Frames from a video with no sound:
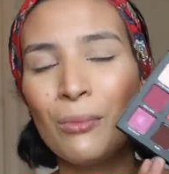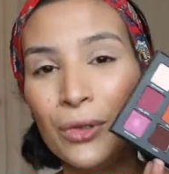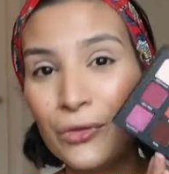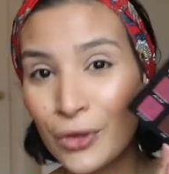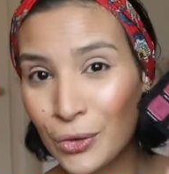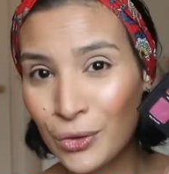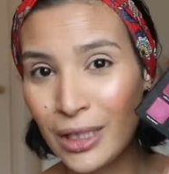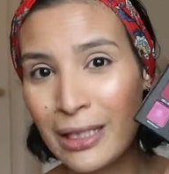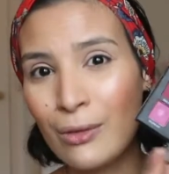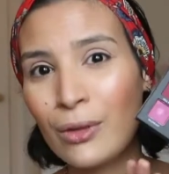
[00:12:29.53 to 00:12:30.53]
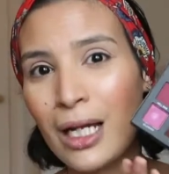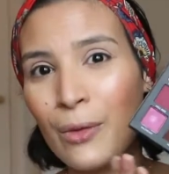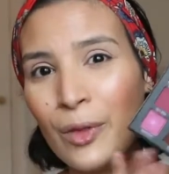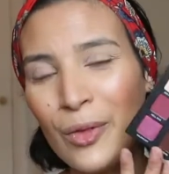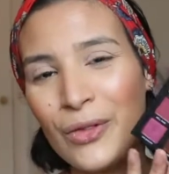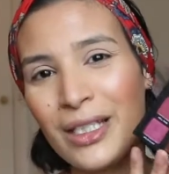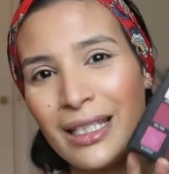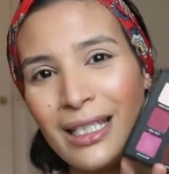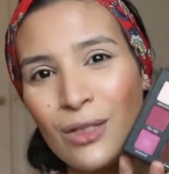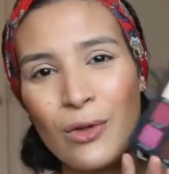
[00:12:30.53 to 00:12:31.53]
But for today's look, I will be
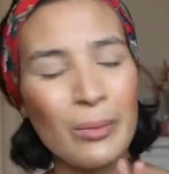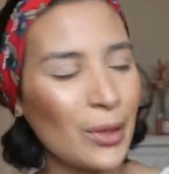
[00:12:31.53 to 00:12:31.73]
using this one,